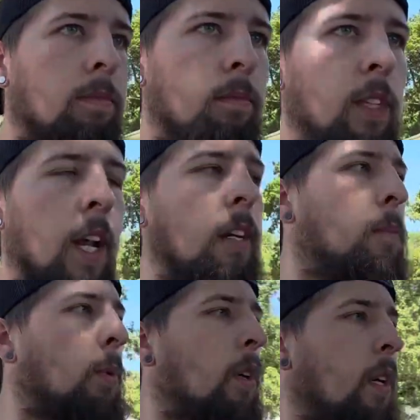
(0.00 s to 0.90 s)
Today's
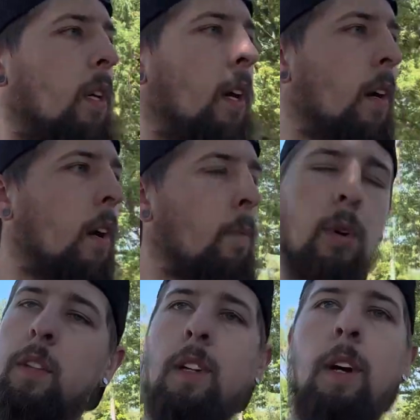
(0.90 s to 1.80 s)
pretty, I'm pretty
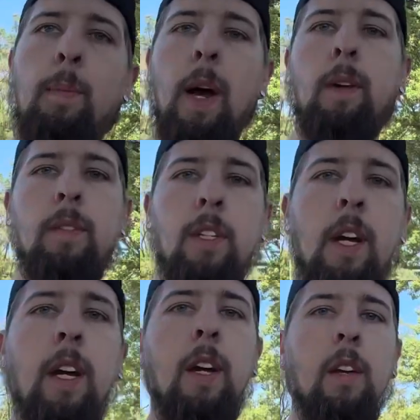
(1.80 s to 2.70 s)
excited about
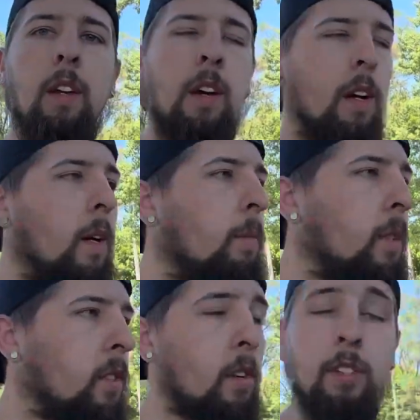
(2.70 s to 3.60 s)
today.
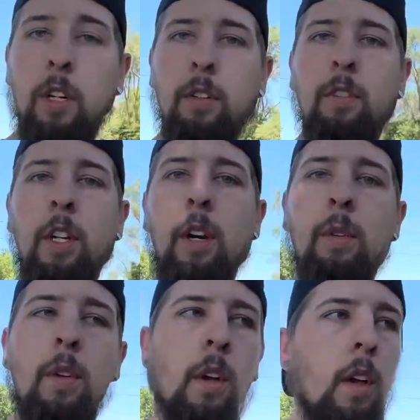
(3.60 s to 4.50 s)
This is our second video.
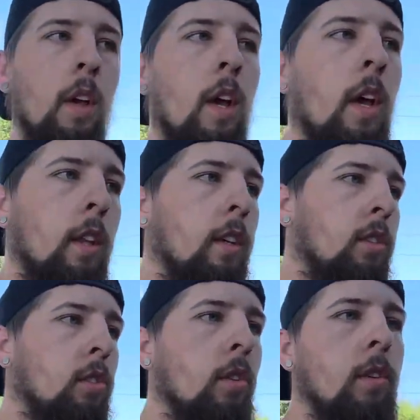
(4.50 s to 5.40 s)
This is
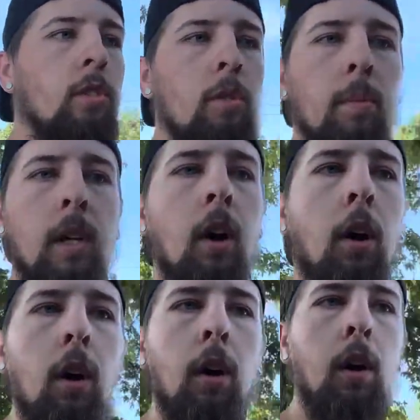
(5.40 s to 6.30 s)
going to be
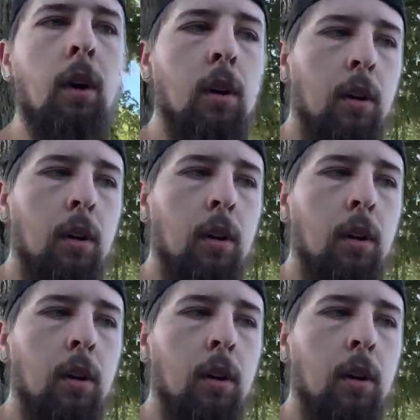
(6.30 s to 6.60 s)
our,